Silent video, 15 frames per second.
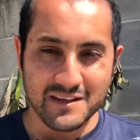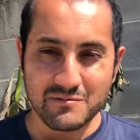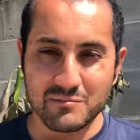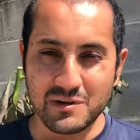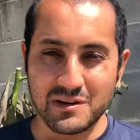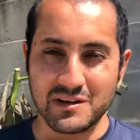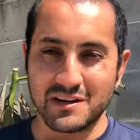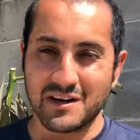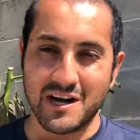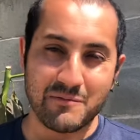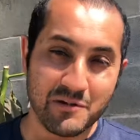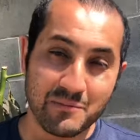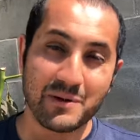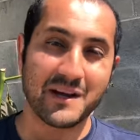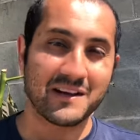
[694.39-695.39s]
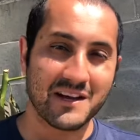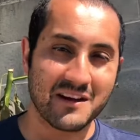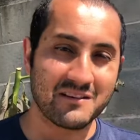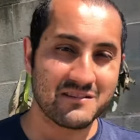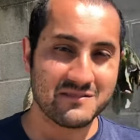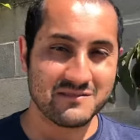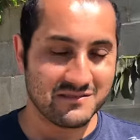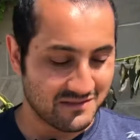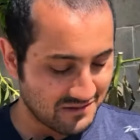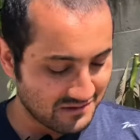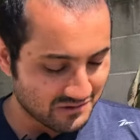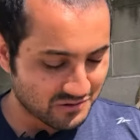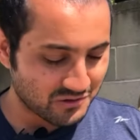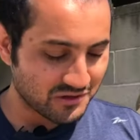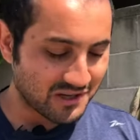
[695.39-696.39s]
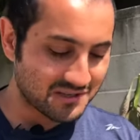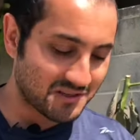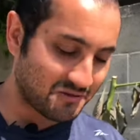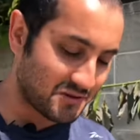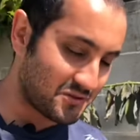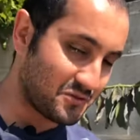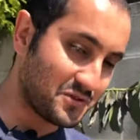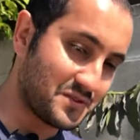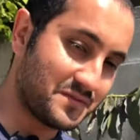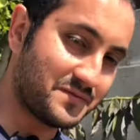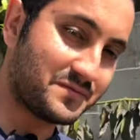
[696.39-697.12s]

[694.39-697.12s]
But I'm gonna paint now. I'll show you guys how I do it.